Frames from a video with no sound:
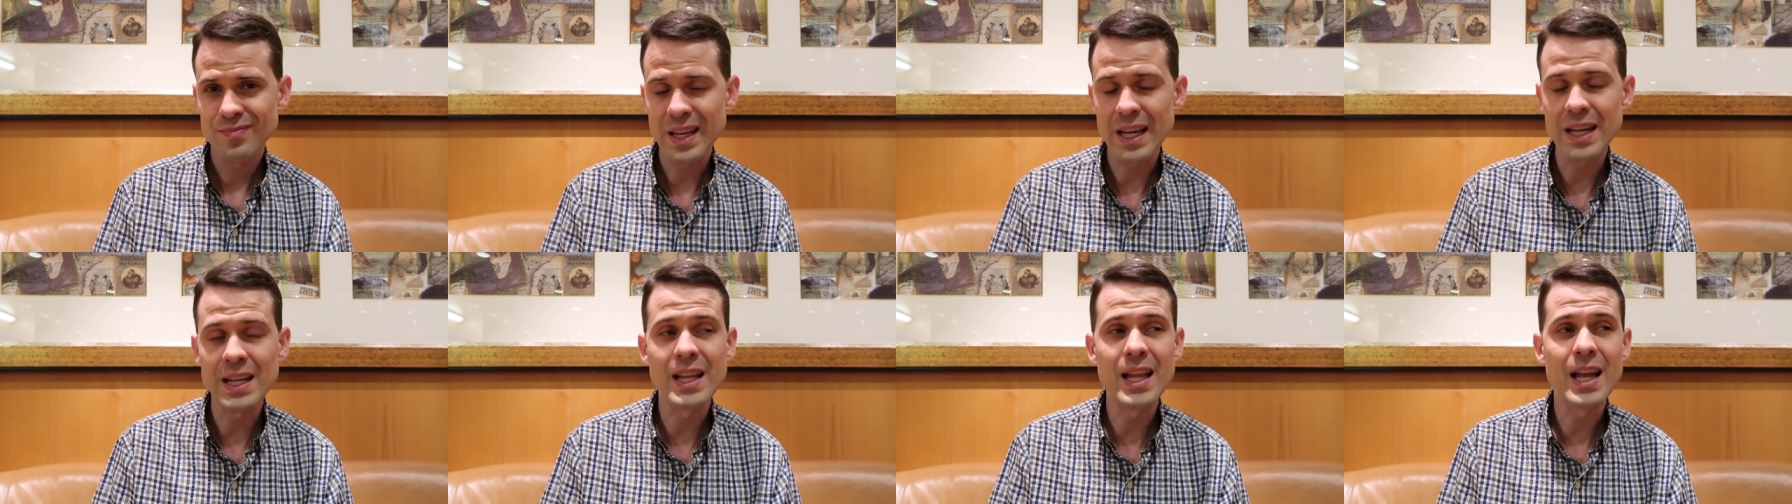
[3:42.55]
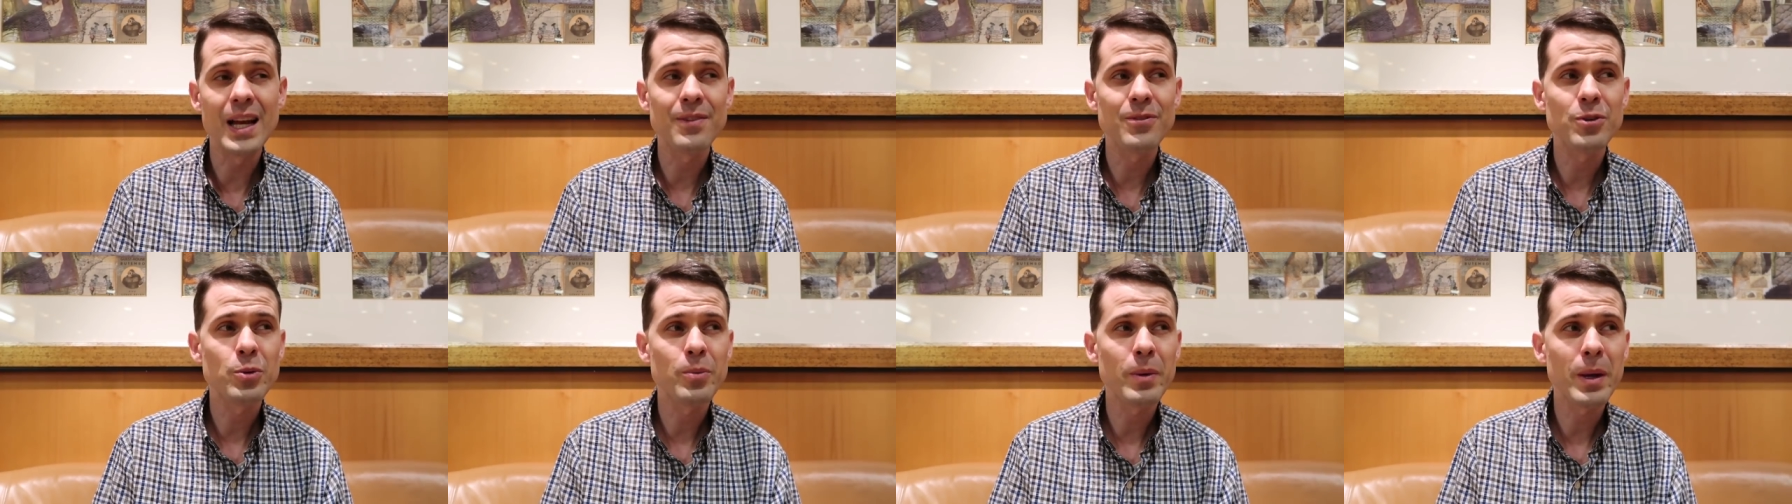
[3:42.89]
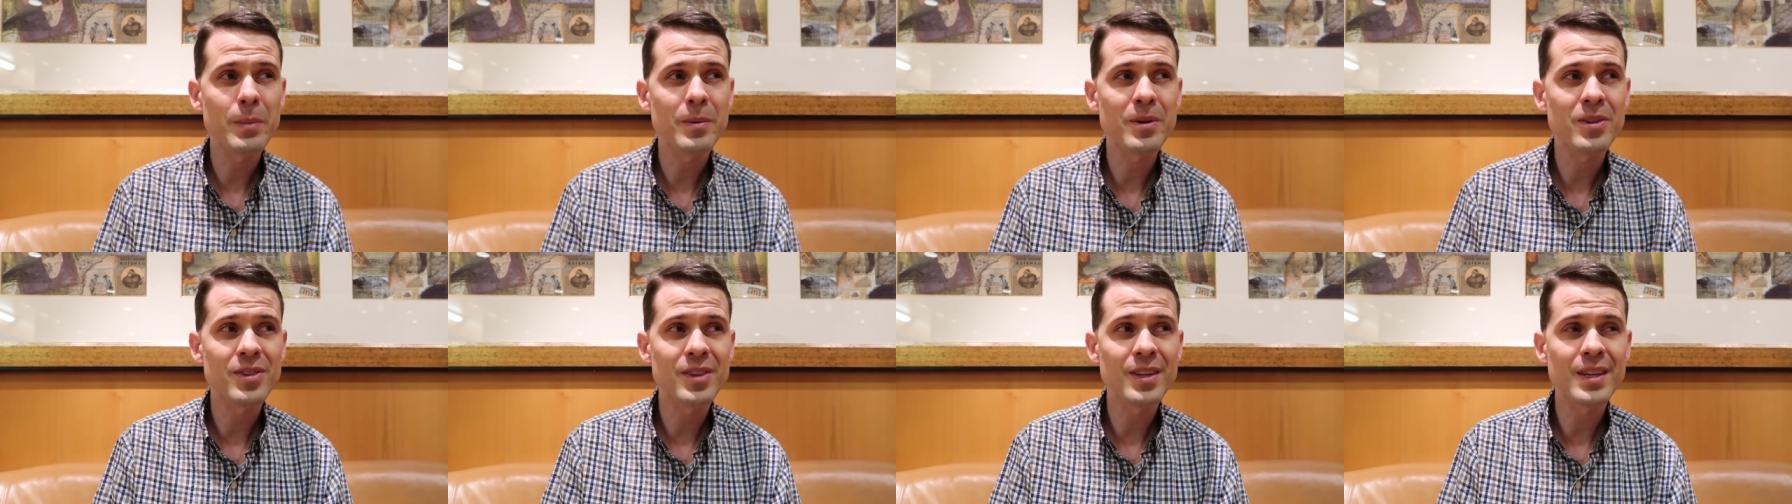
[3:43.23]
And a lot of you
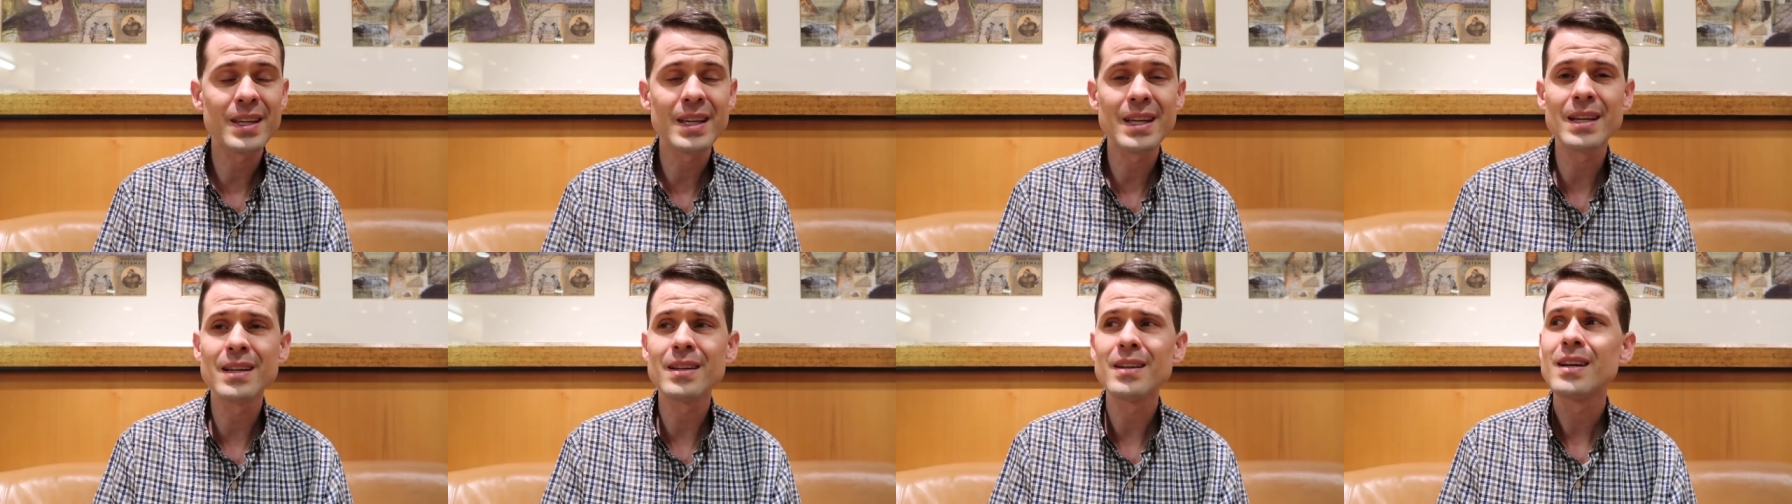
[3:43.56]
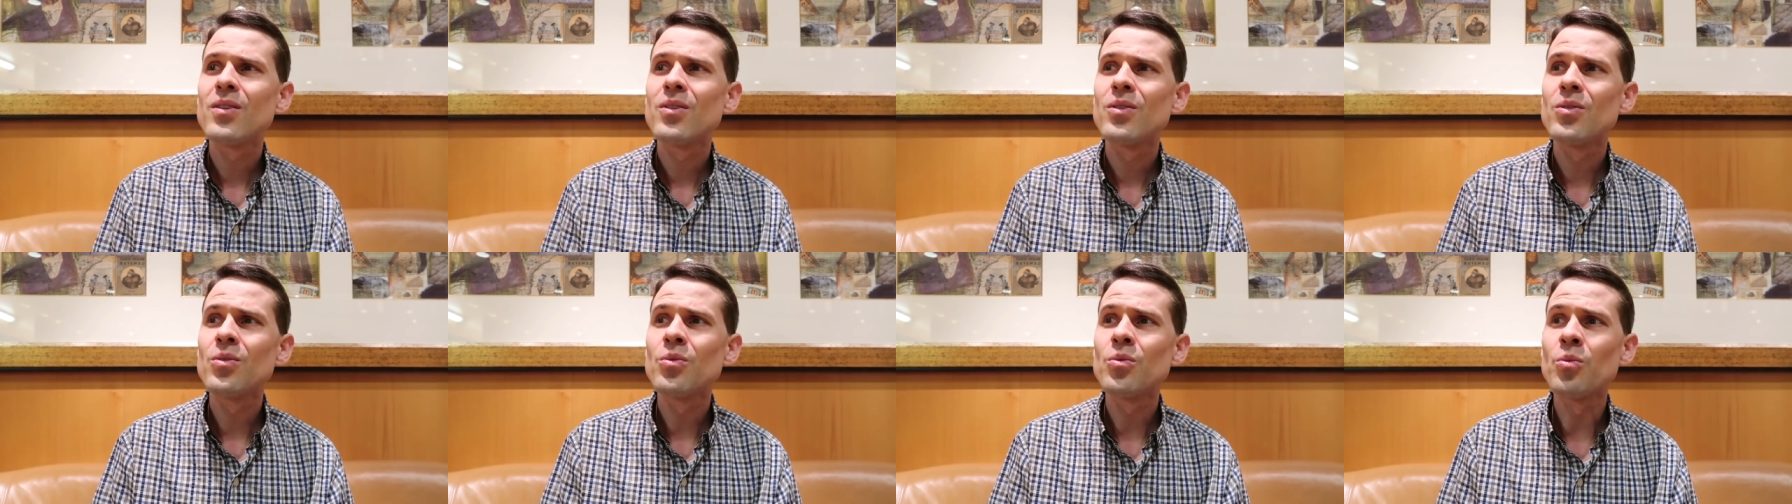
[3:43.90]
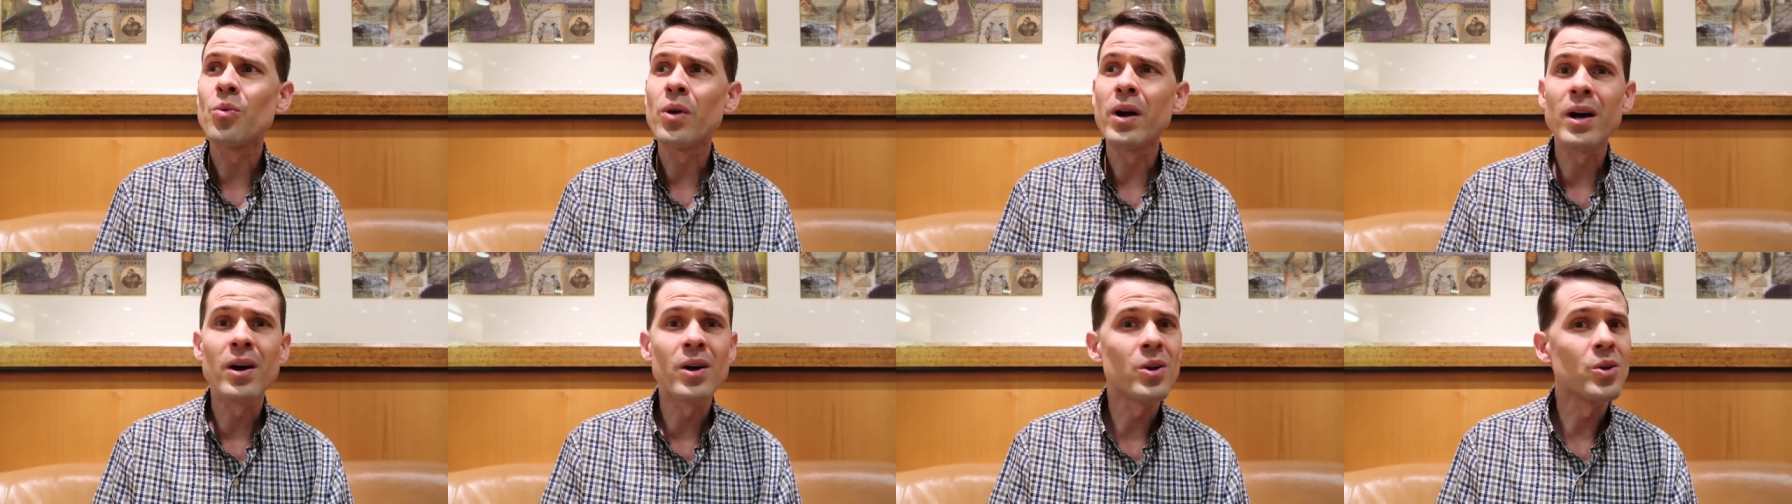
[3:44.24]
may be thinking,
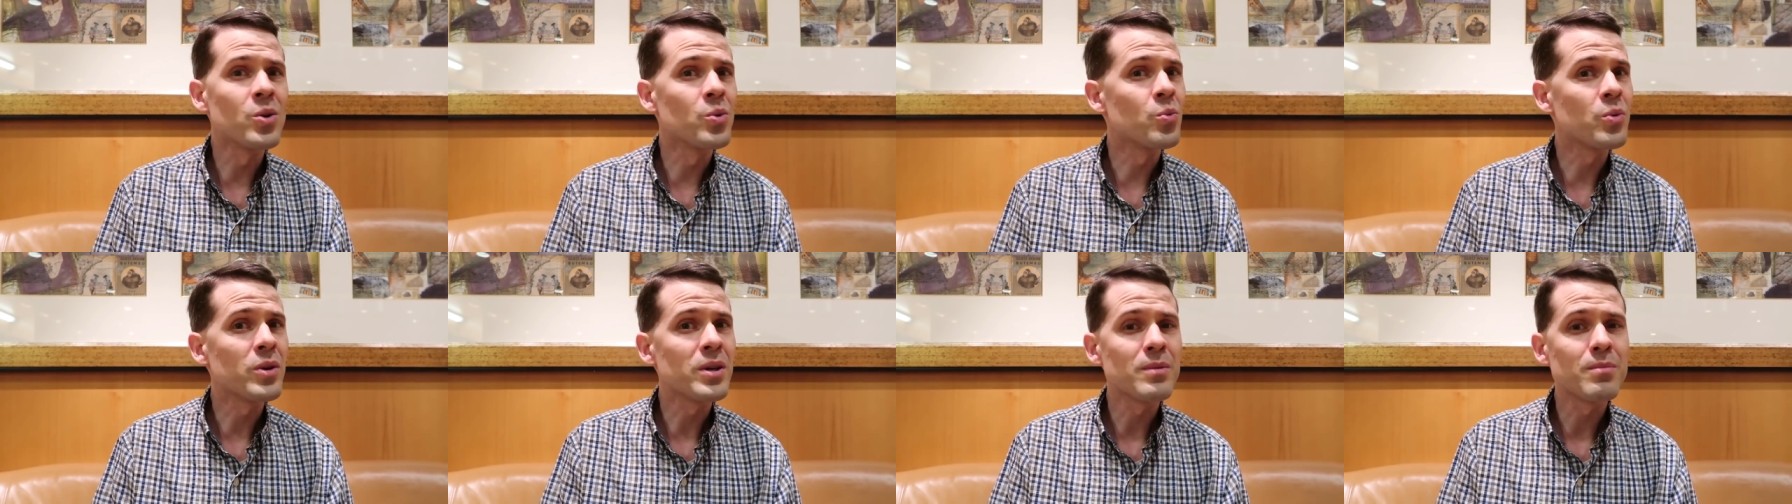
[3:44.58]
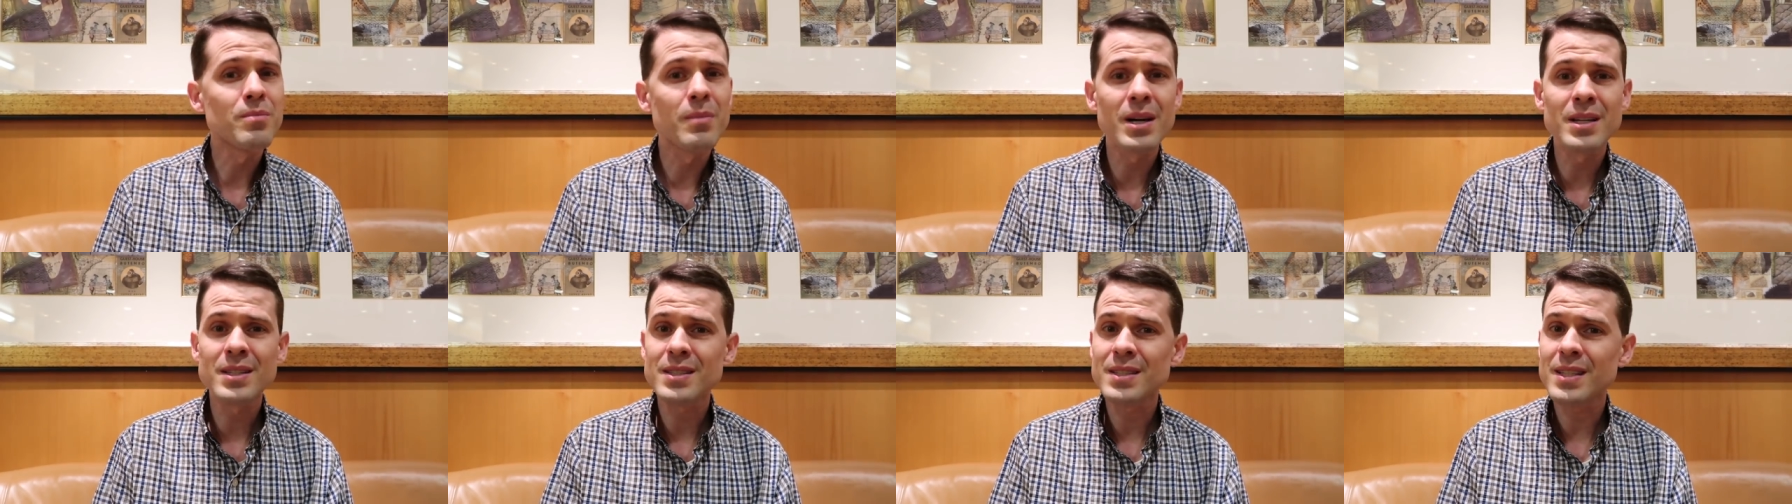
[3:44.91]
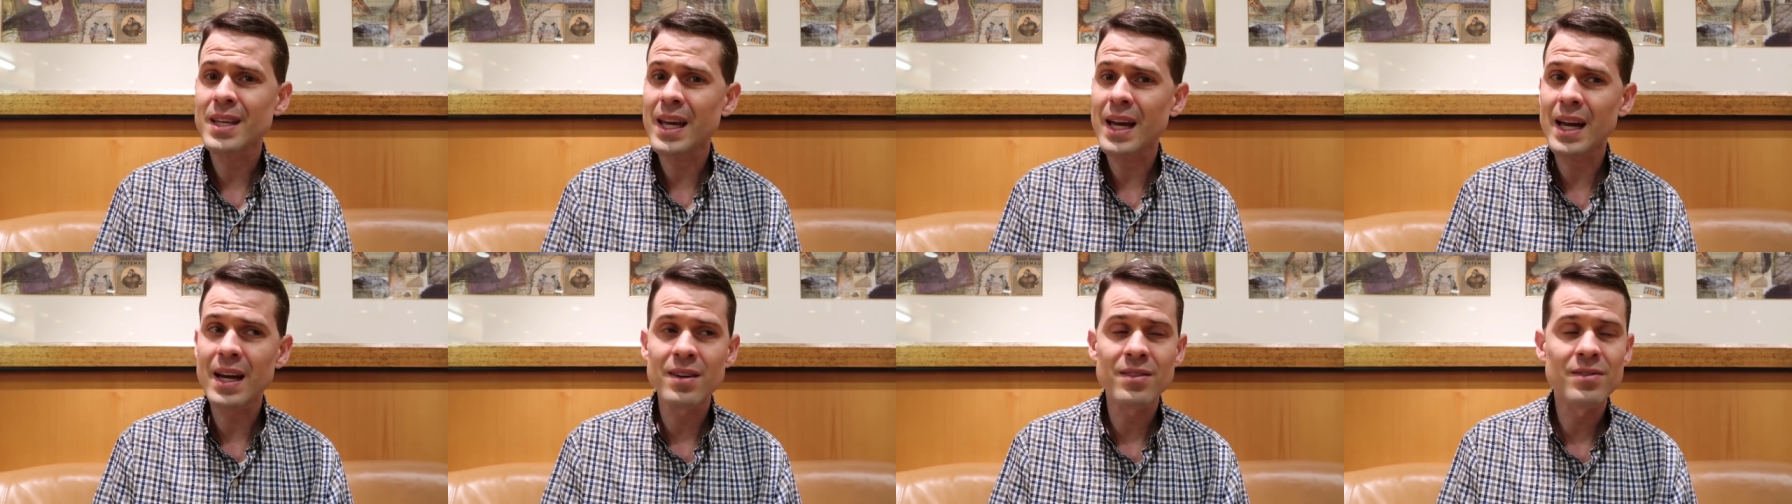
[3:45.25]
well, we
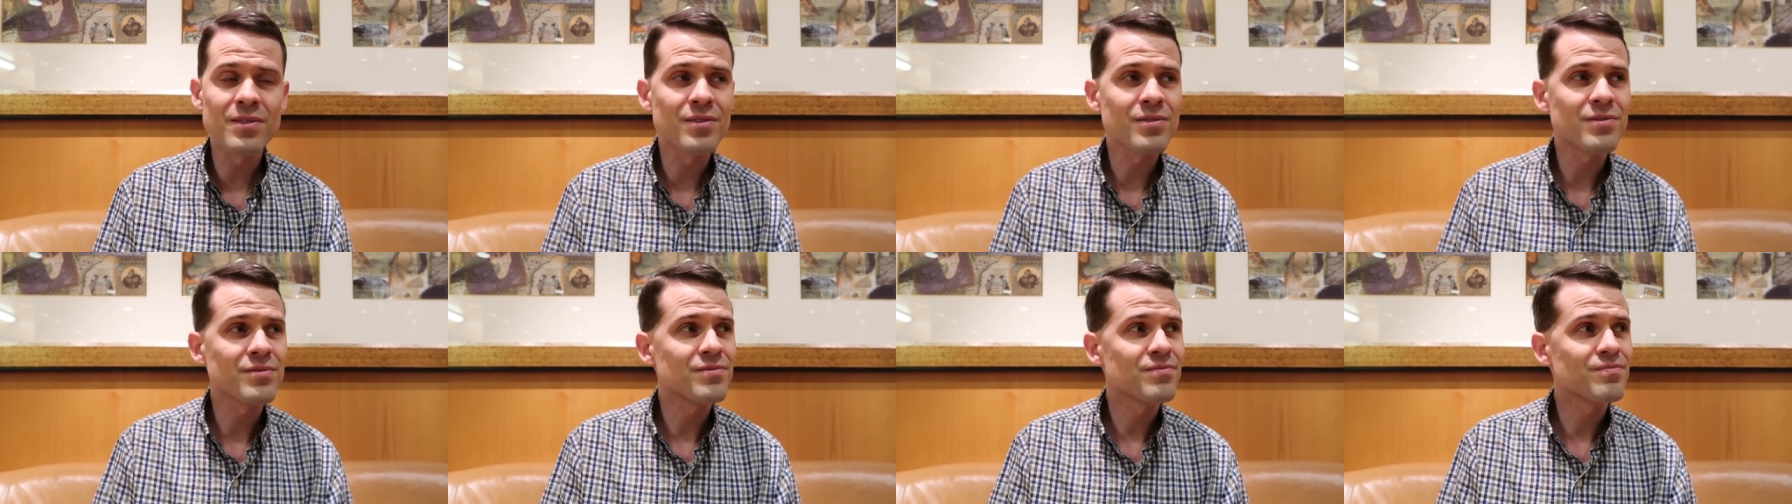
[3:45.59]
must have